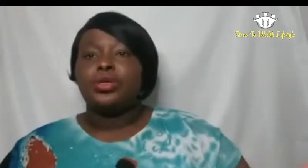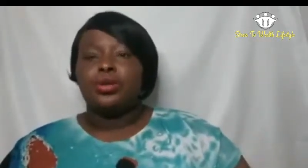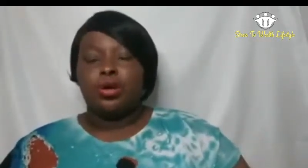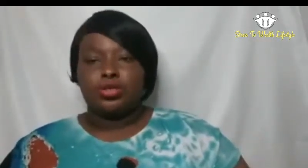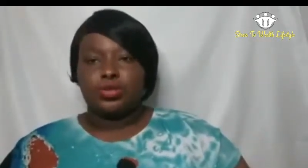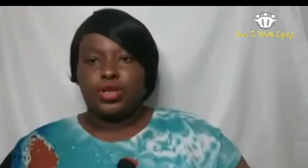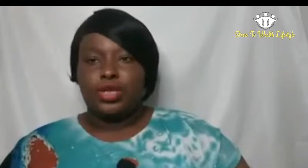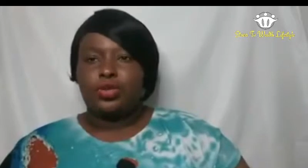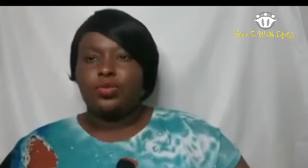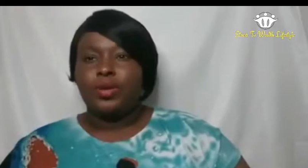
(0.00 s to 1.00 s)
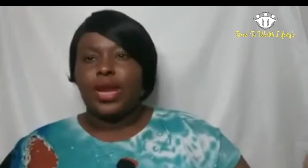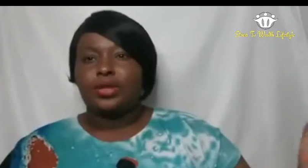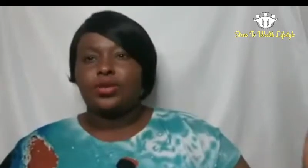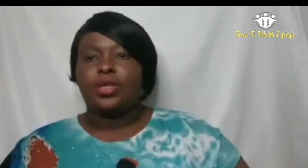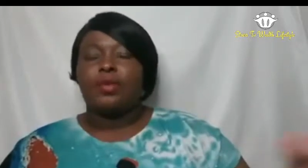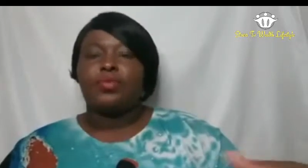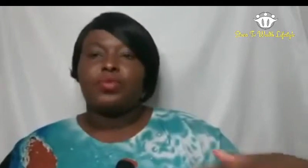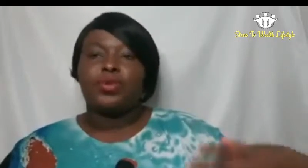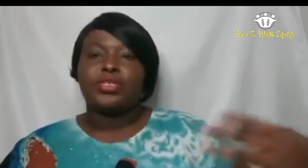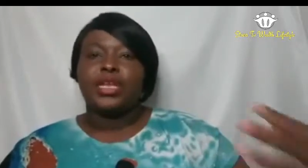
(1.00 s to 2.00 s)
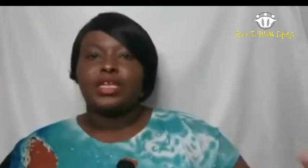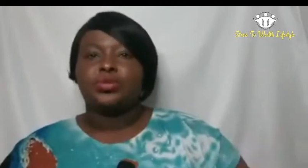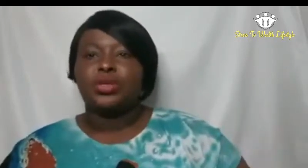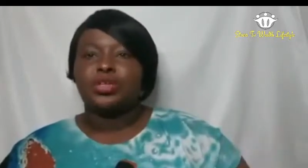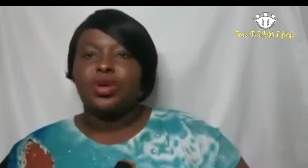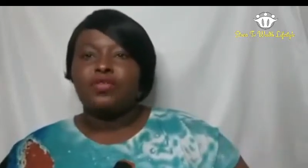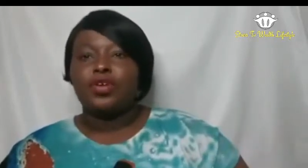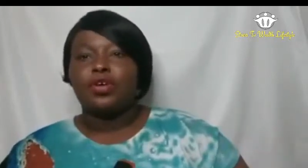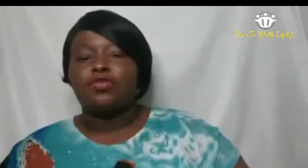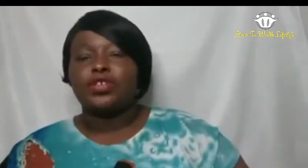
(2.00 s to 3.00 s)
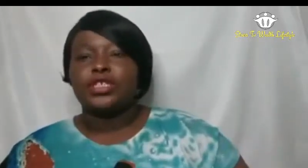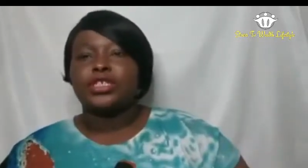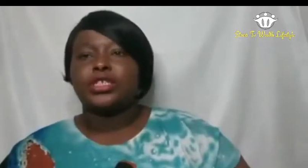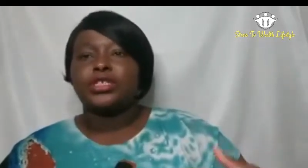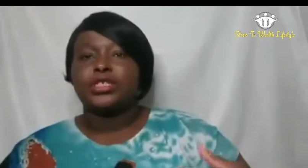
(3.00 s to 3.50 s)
also need to be the type of person that's willing to have a conversation.